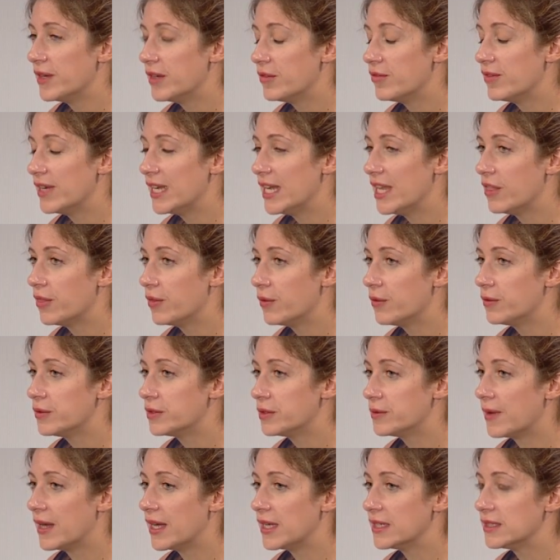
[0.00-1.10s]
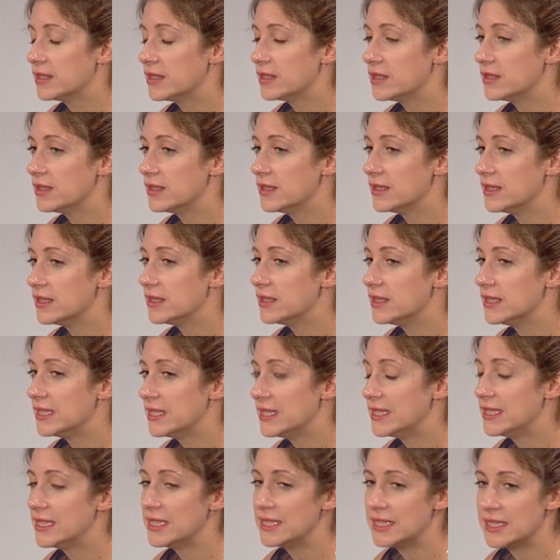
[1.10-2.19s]
really thought about
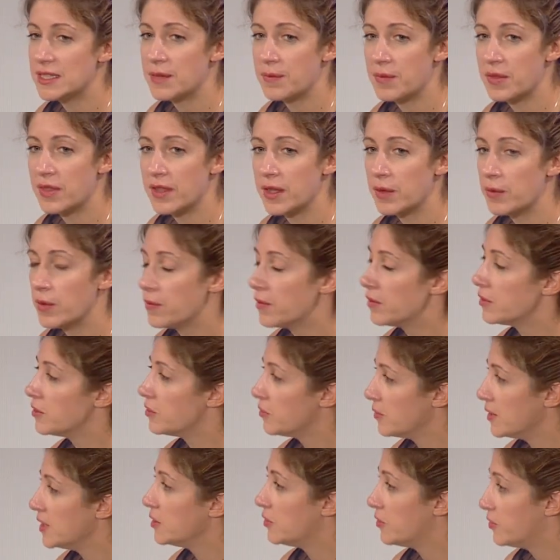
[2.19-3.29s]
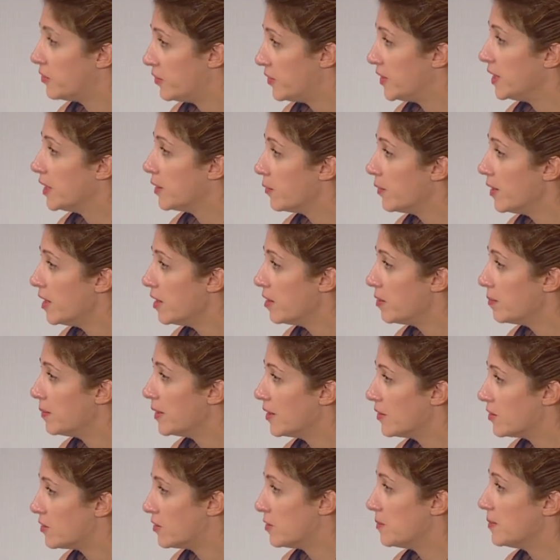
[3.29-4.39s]
is this something we want to interfere with?
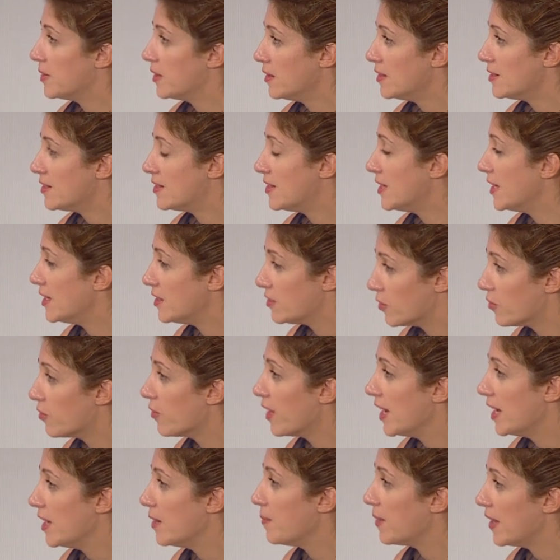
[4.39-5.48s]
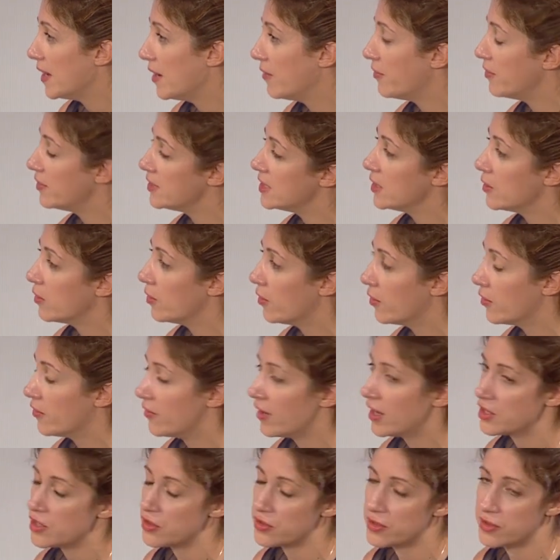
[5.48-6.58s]
Because to be honest, it's already benefiting a lot of
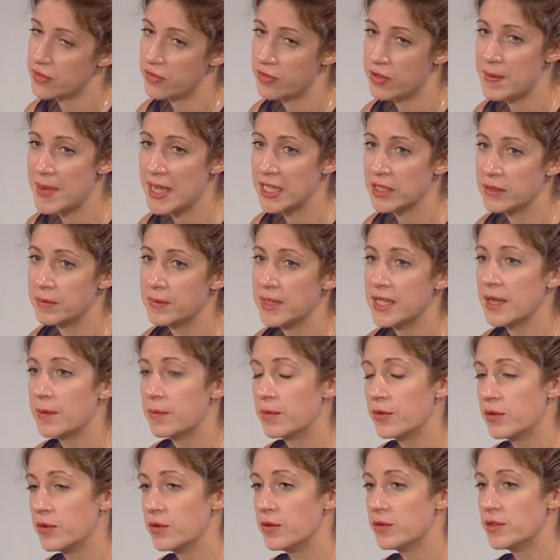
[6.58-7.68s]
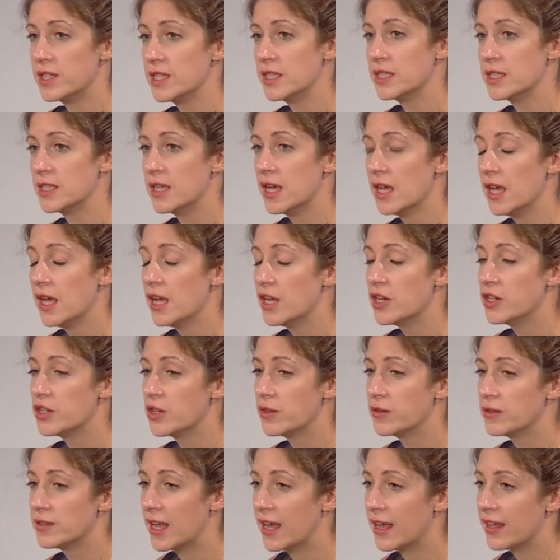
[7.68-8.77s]
our shows, and FremantleMedia produces
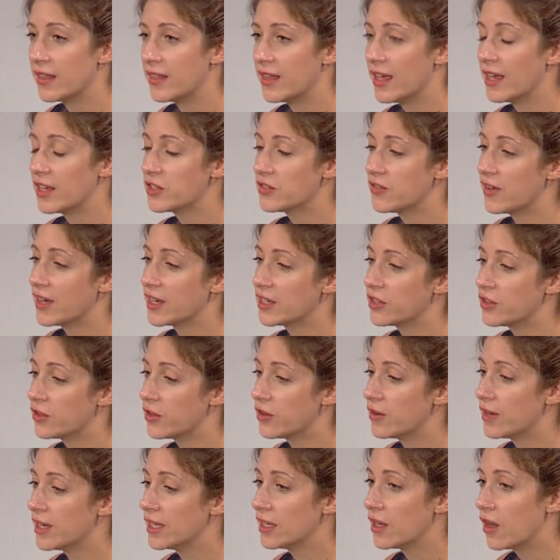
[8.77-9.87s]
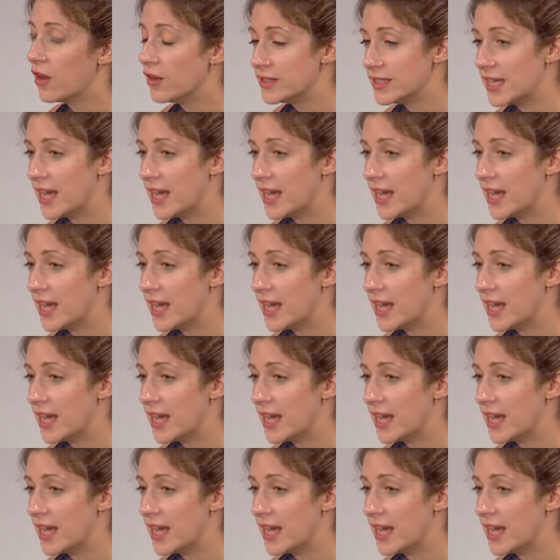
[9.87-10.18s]
shows like The X Factor and Got